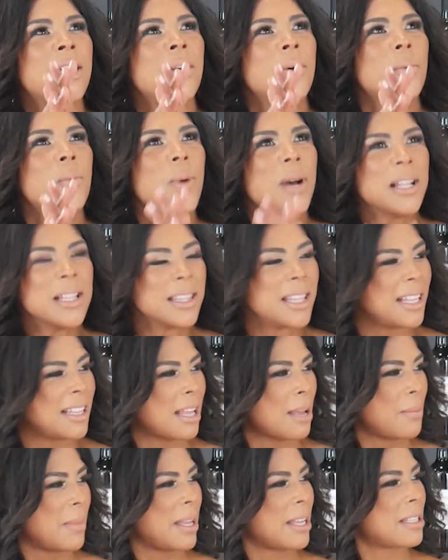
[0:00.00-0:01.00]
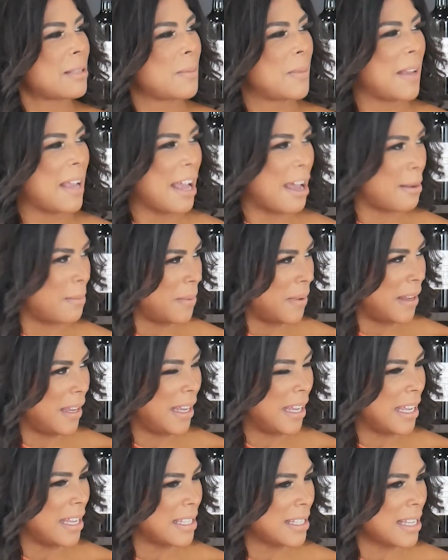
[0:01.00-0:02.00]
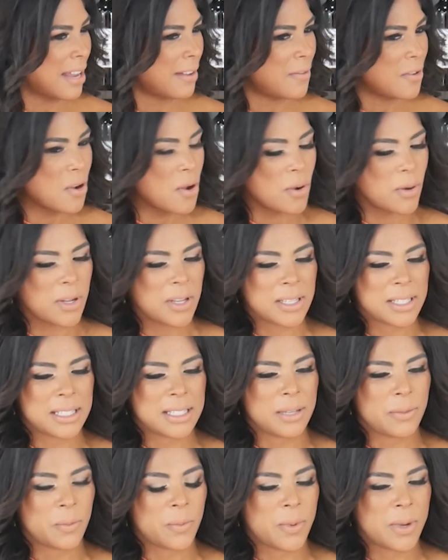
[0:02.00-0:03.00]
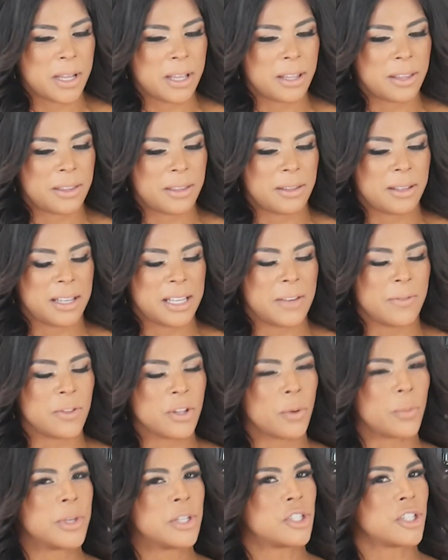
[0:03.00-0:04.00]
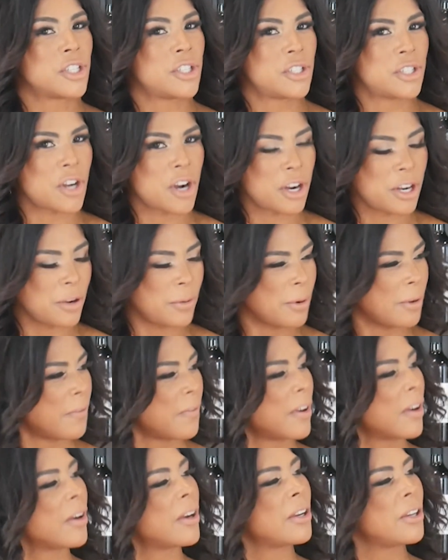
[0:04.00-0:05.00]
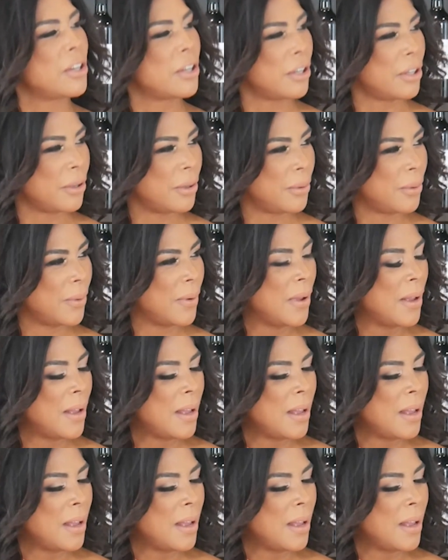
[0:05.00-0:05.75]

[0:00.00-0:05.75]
one thing that makes me happy is I've noticed even though we just started, we're very new,